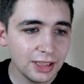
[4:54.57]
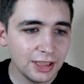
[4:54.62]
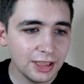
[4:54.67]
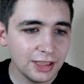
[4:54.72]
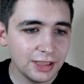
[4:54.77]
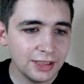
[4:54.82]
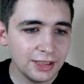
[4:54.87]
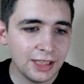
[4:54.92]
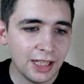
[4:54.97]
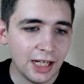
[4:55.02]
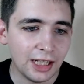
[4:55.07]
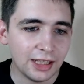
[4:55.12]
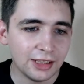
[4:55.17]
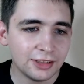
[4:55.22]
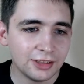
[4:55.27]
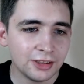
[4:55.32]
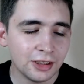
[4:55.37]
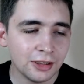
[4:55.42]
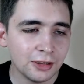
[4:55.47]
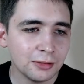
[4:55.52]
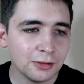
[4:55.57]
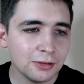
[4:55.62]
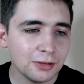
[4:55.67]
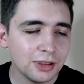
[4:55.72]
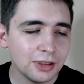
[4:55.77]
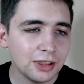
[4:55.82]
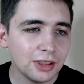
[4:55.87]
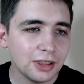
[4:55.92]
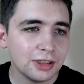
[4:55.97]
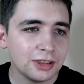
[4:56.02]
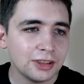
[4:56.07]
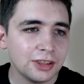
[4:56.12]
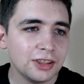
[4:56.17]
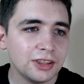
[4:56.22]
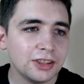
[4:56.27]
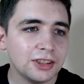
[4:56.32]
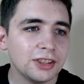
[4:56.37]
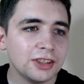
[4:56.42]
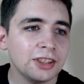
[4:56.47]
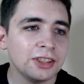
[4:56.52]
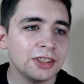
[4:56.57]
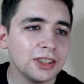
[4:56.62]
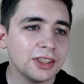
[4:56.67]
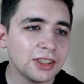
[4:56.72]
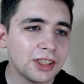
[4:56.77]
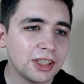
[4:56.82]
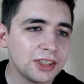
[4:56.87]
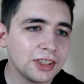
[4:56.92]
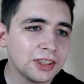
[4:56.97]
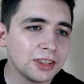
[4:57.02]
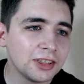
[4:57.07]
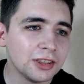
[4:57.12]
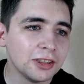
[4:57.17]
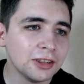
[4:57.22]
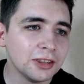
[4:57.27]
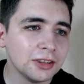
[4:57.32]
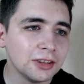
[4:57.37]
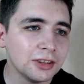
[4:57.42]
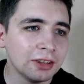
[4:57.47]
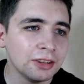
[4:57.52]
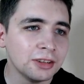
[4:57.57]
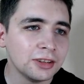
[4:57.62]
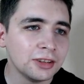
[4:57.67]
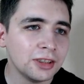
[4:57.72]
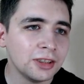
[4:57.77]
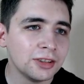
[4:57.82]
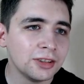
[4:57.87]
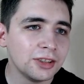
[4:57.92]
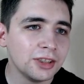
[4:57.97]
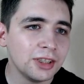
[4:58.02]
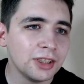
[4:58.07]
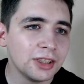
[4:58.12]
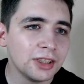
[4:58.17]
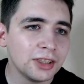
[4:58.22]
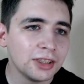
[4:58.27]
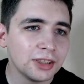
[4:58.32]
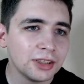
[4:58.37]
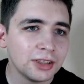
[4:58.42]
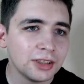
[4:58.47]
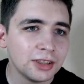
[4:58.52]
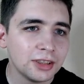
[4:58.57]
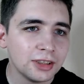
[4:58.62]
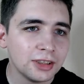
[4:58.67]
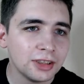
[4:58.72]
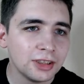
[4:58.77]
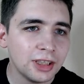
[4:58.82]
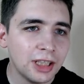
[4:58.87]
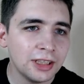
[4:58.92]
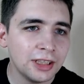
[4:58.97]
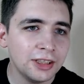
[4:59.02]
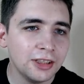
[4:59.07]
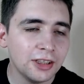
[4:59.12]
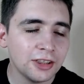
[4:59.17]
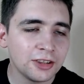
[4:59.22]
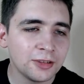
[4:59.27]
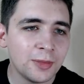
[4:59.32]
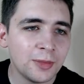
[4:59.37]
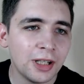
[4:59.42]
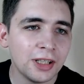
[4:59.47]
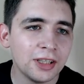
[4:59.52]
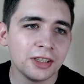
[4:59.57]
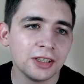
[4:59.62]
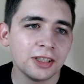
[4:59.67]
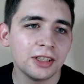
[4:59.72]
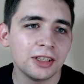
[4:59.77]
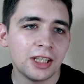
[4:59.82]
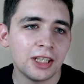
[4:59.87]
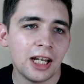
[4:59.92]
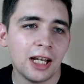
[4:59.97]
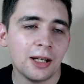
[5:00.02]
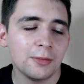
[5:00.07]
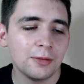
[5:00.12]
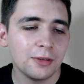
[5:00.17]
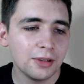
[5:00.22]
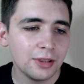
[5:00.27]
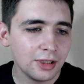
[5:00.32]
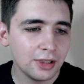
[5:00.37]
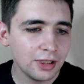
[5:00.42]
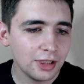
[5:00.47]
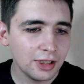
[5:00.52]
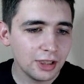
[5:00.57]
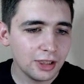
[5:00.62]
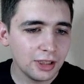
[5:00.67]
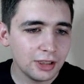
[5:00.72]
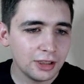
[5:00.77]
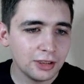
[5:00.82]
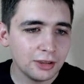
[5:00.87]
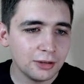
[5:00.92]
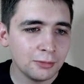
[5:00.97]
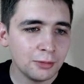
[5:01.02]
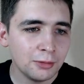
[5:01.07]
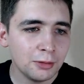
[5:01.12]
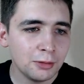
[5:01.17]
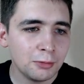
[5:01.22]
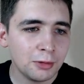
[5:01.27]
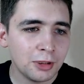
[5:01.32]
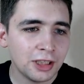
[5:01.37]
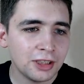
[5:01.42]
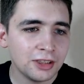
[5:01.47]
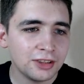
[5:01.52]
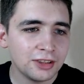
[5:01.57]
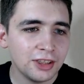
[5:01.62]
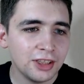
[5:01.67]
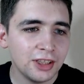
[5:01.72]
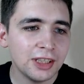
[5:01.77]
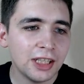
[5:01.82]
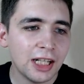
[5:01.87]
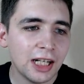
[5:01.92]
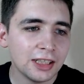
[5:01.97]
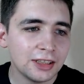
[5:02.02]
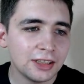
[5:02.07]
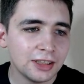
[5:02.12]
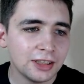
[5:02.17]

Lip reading: Yeah, so in this article on the Adi Osmani GitHub, we can see that